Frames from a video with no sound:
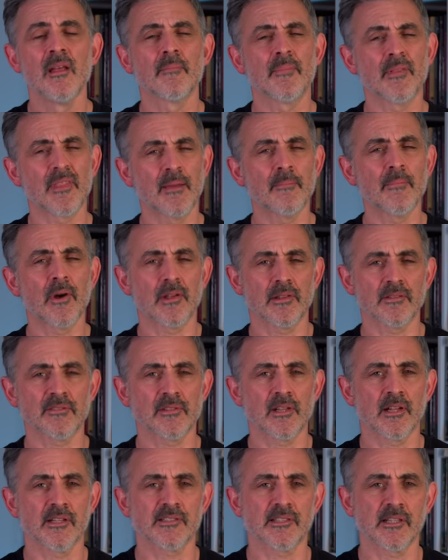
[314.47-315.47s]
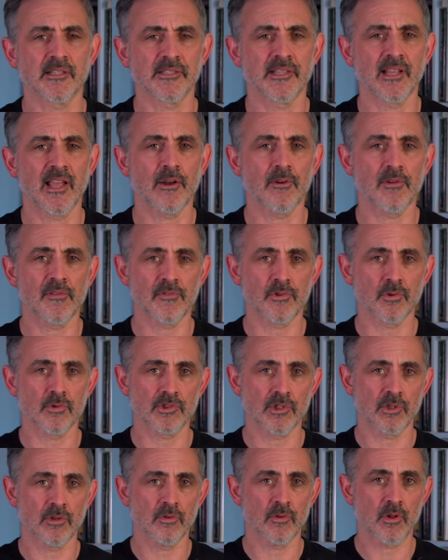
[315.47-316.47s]
But they might start sussing out if you're
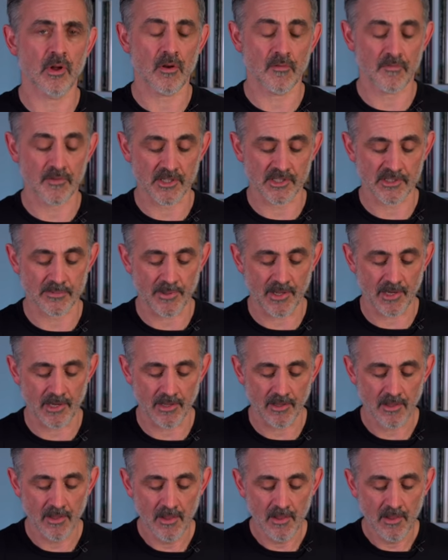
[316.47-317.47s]
too obvious about it.